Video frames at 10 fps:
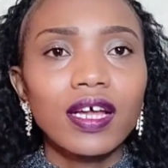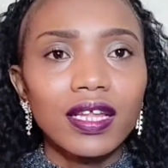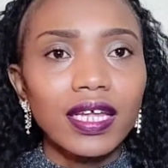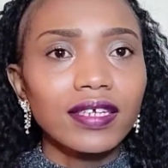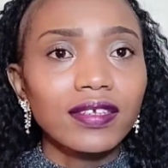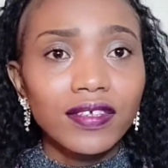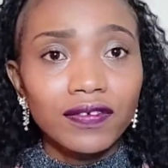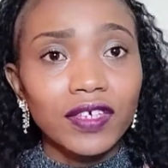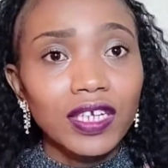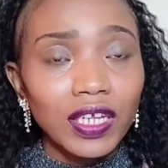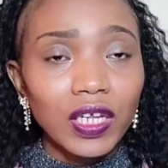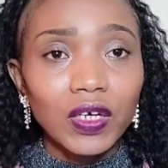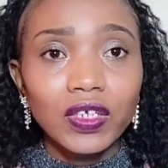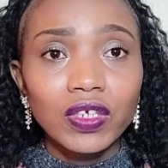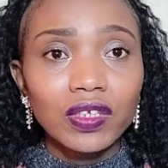like different
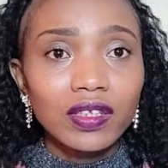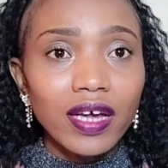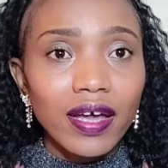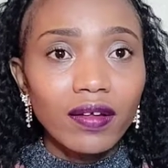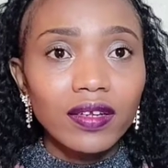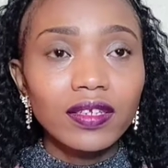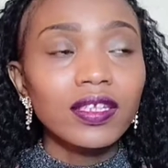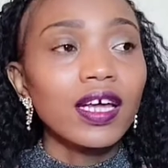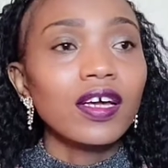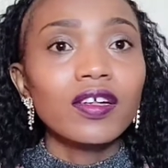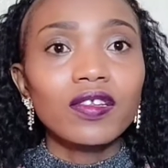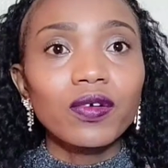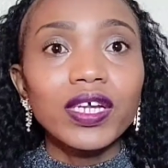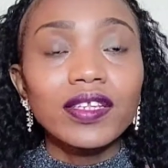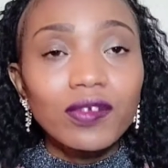learning styles. So
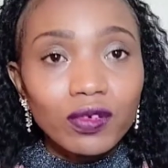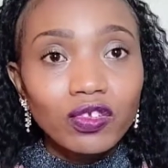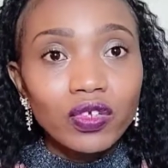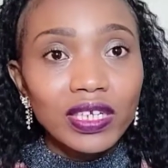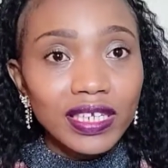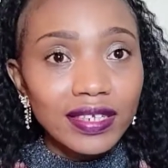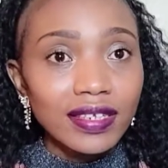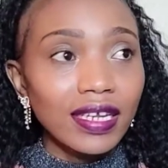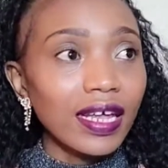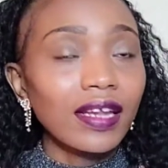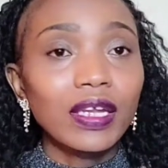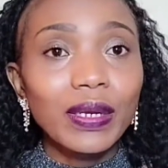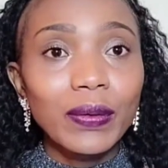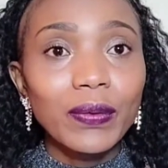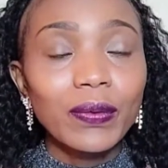it's good to listen and
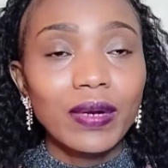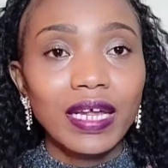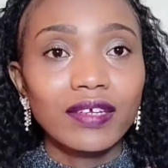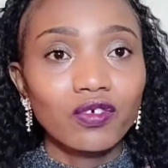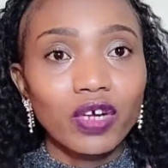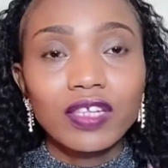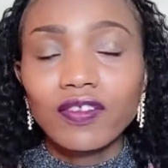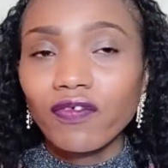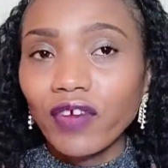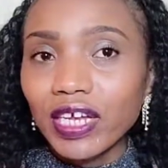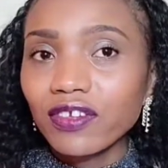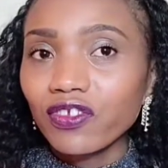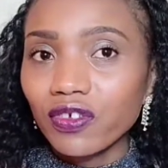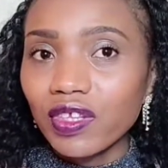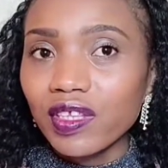know, like try to find
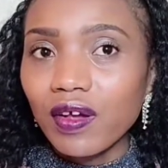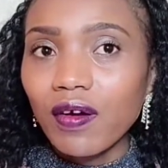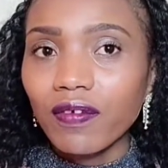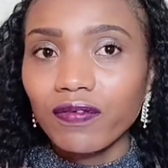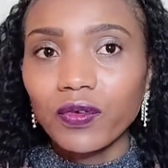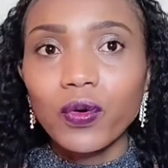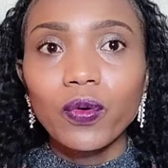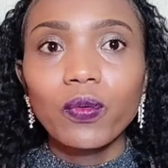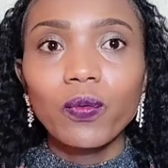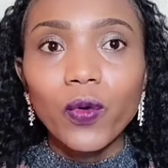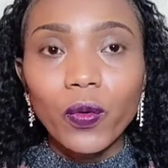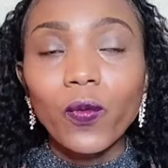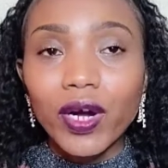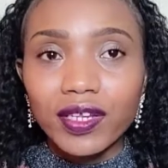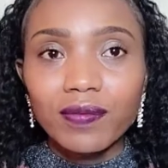yourself, know what
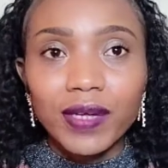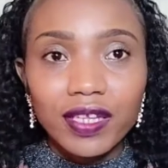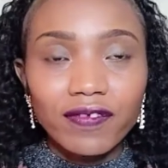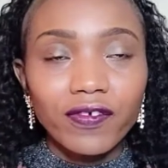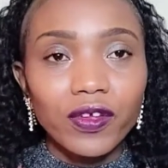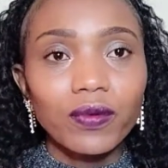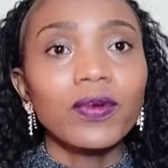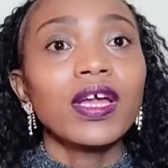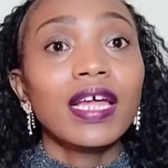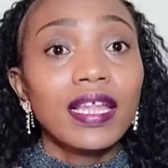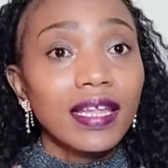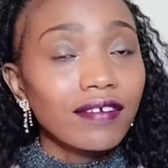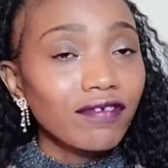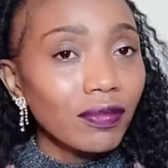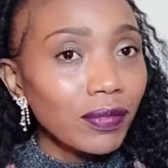works best for you. Like
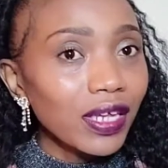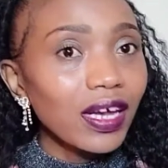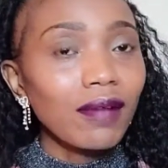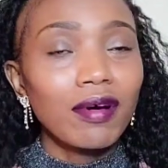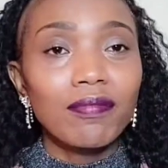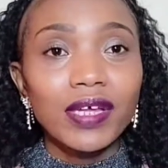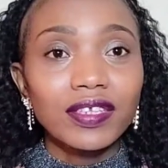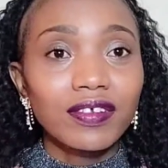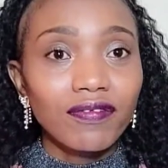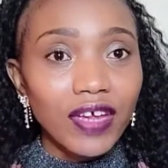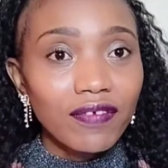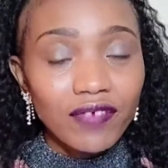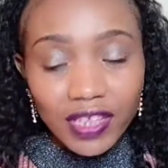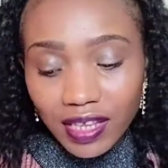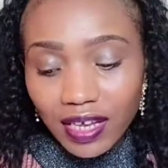for me, I'm a mix of
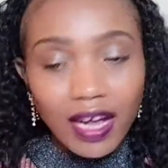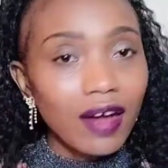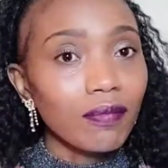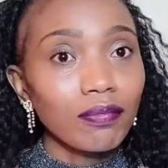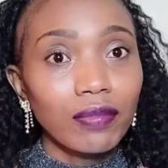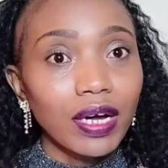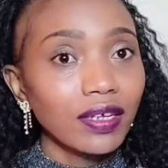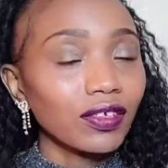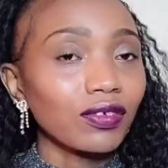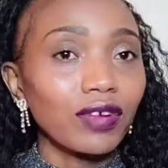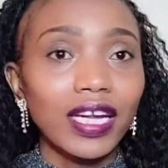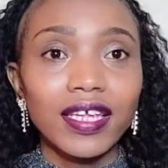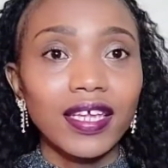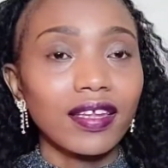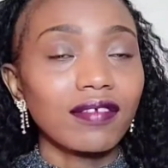everything. I
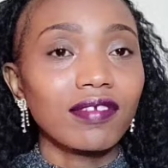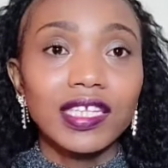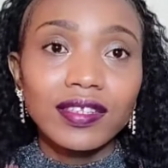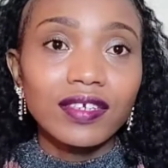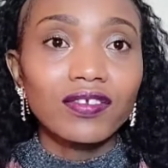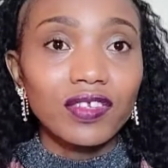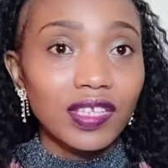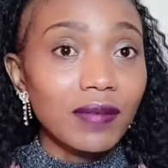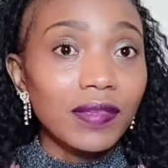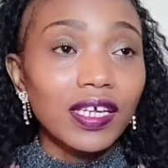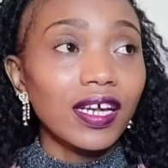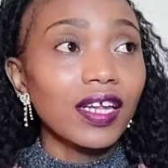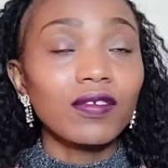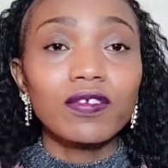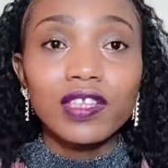can listen to something and
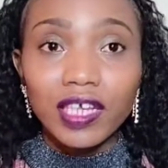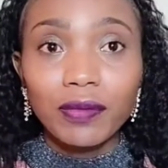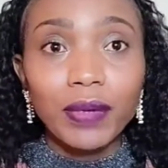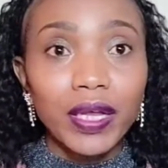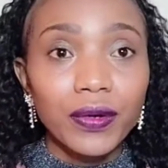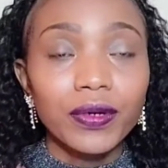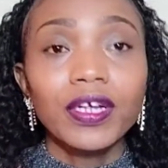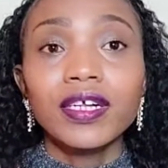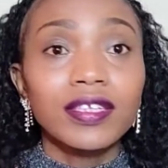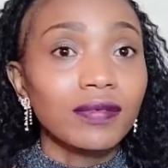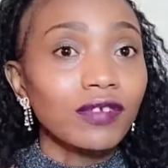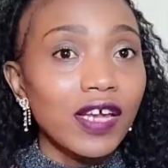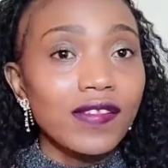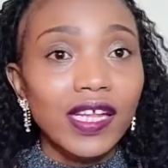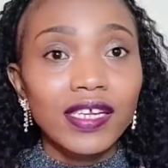it'll stick better.
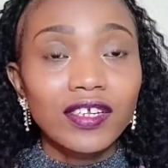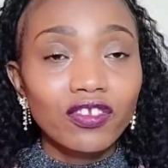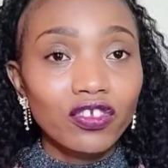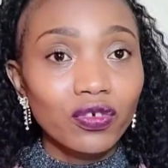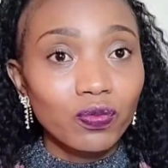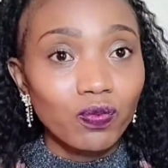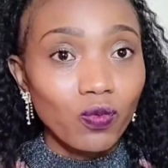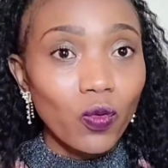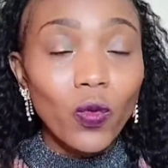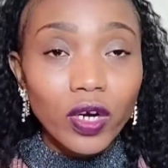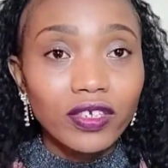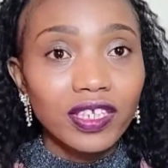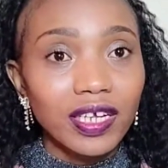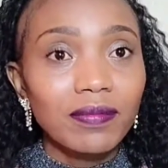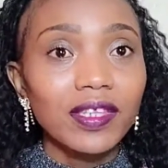Sometimes I need to watch
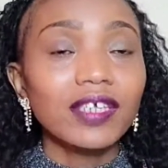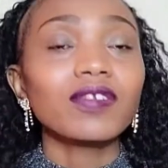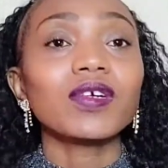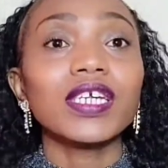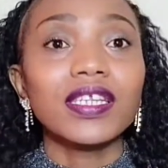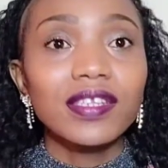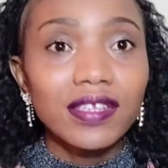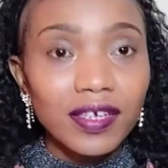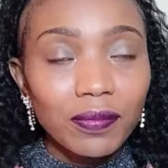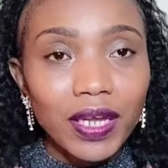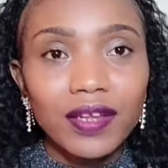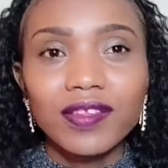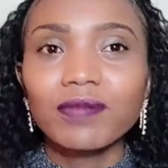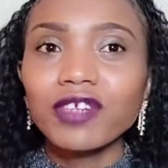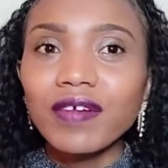something so it can stick better.
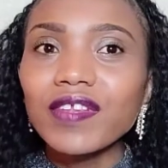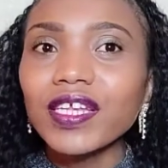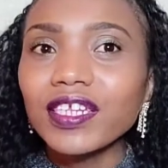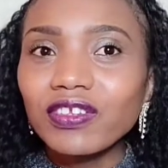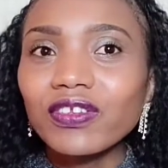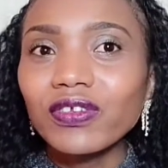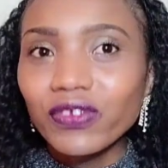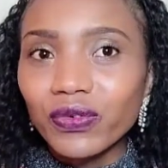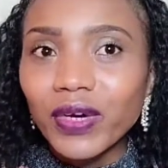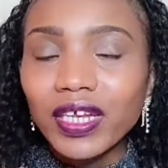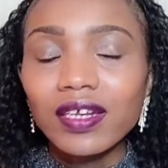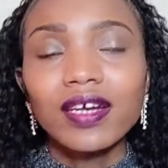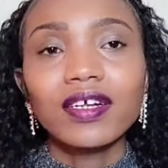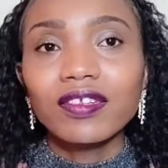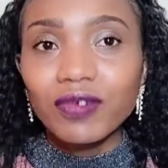Sometimes I need to do it
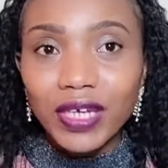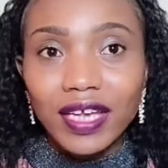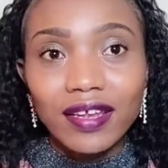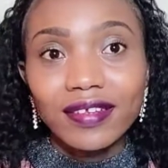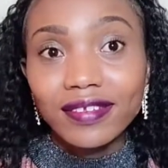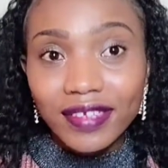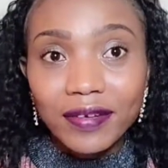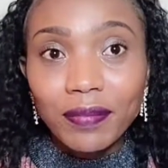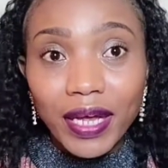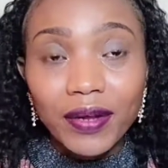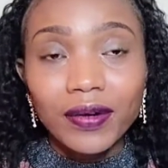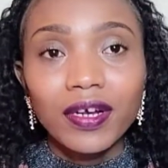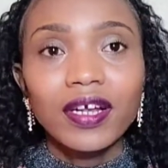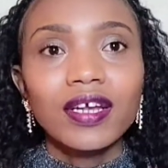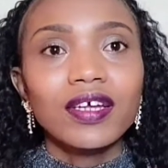so it can stick better.
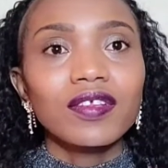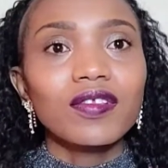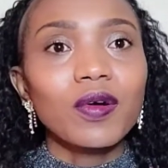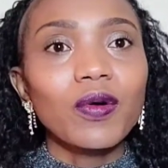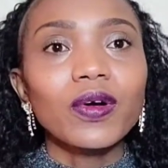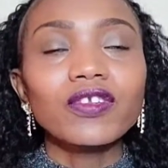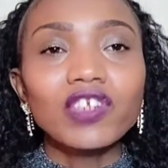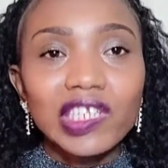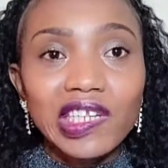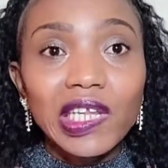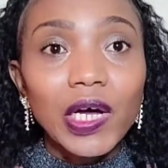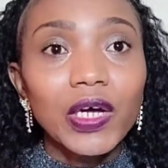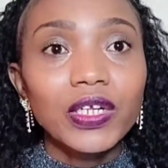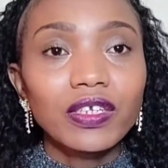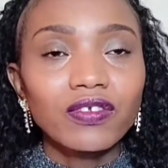So just
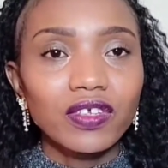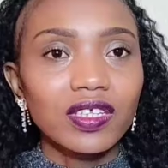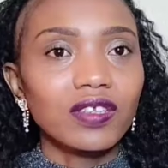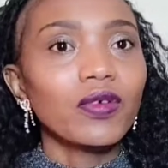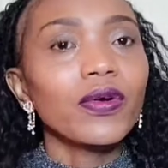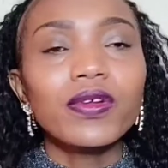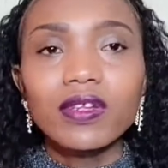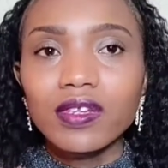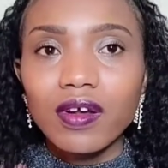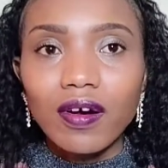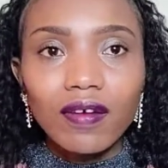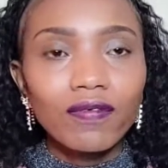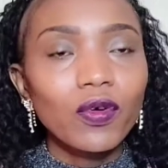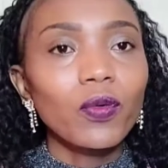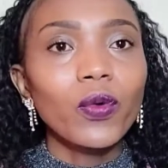learn, just know yourself,
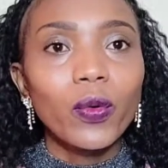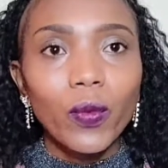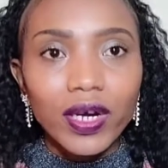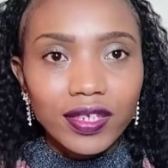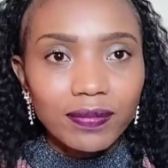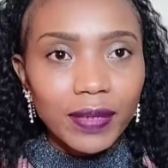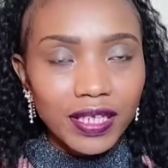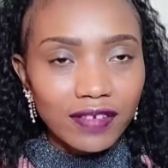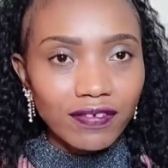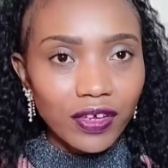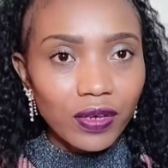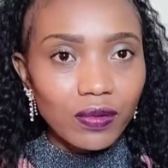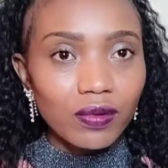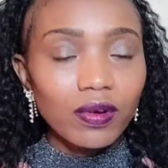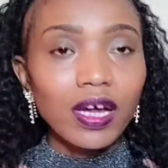know what works best for
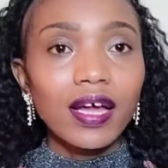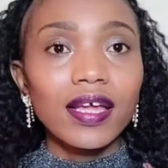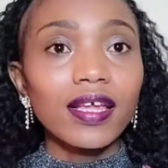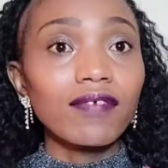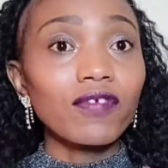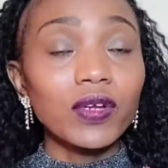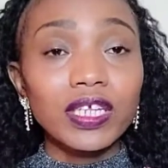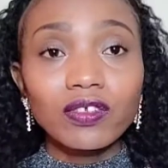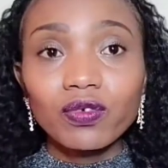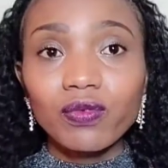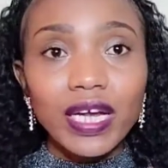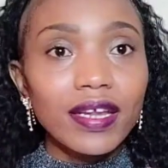you. If you need to write